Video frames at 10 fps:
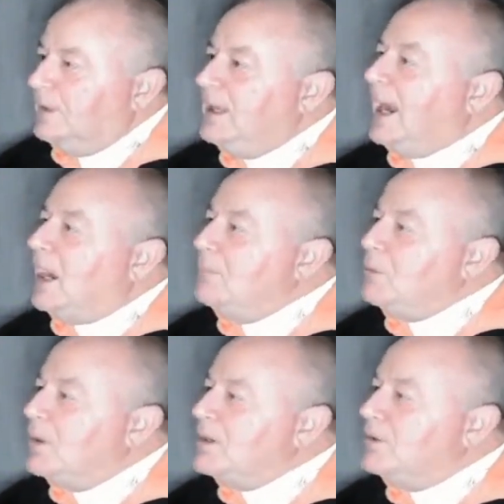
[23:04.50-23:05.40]
Yeah, I
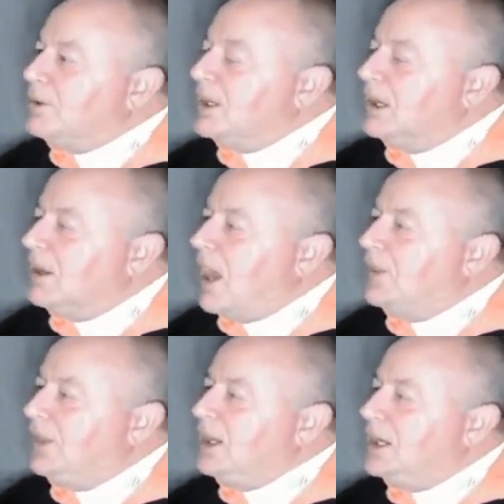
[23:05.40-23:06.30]
mean, when you think, I
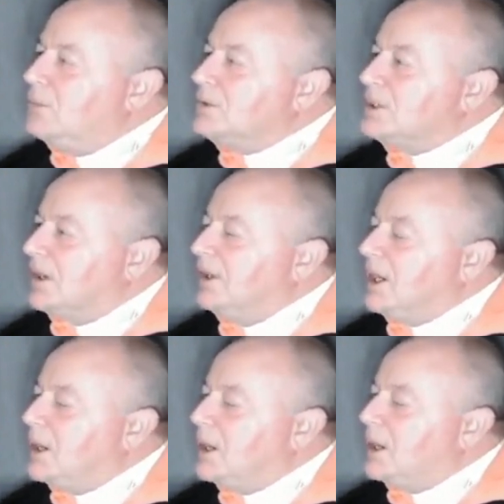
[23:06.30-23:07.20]
think
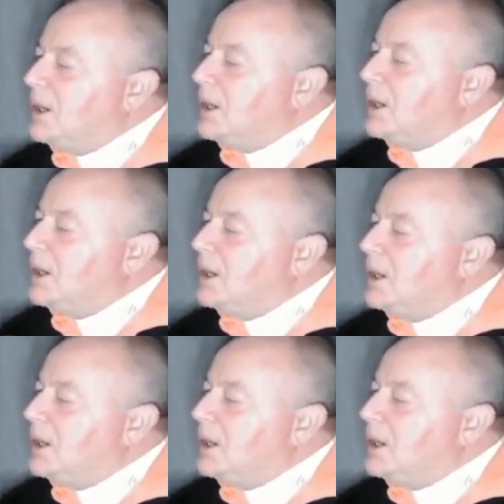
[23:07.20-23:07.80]
I'm right in saying